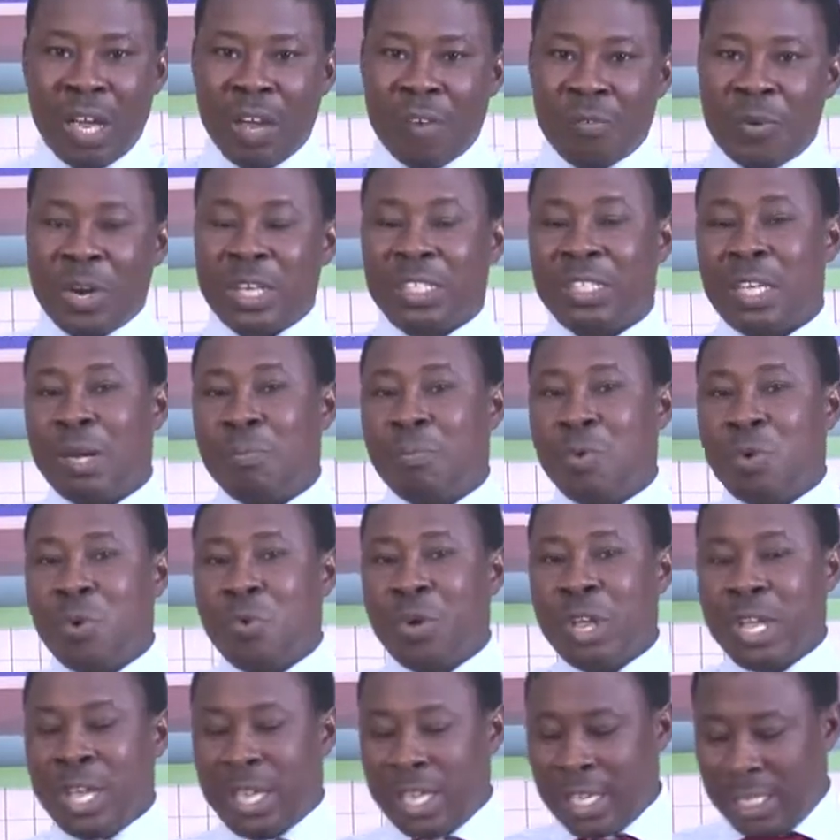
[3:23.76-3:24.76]
For example,
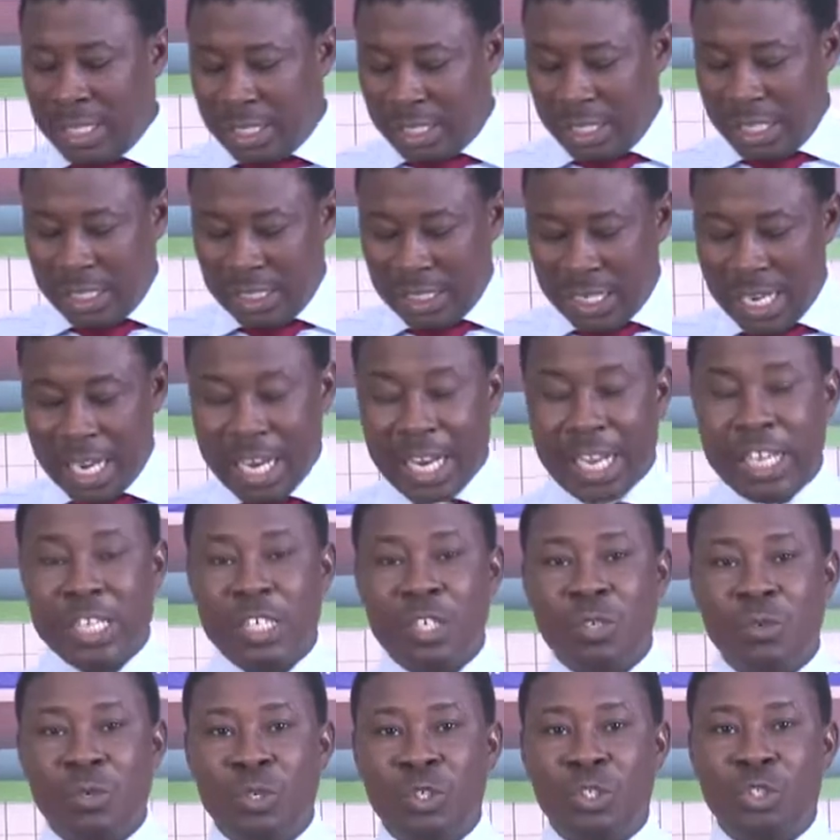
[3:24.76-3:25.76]
we insist that
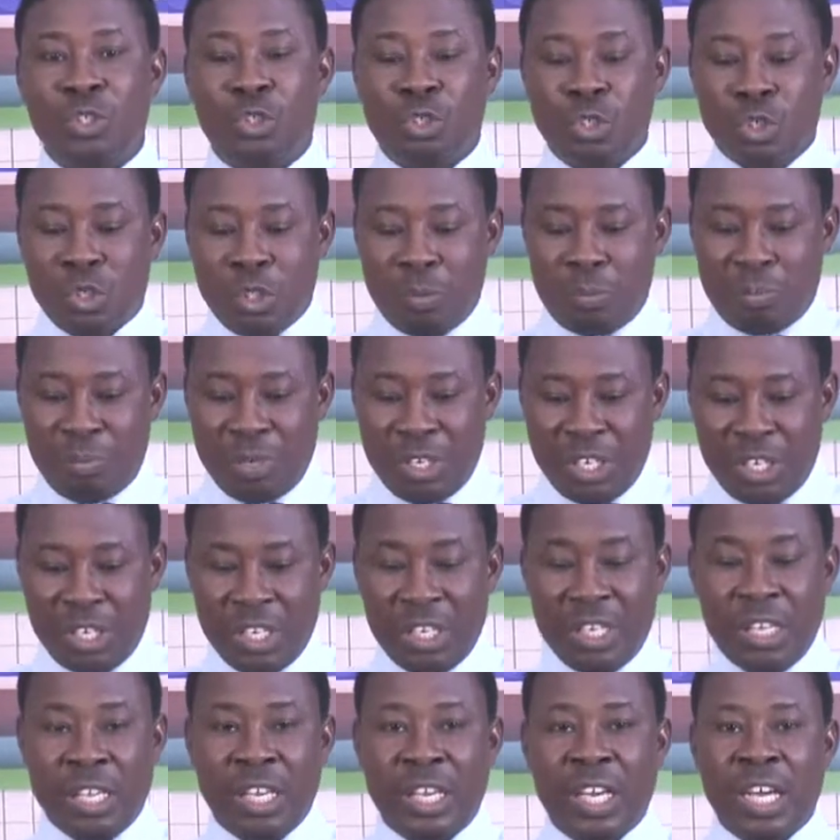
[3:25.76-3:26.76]
NGOs should
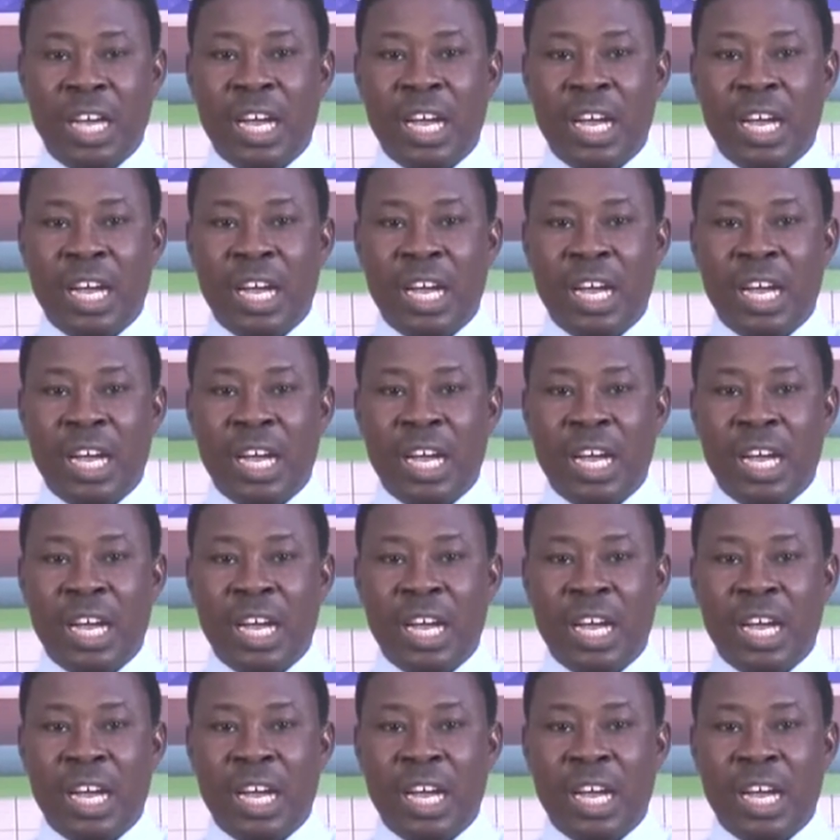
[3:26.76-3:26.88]
be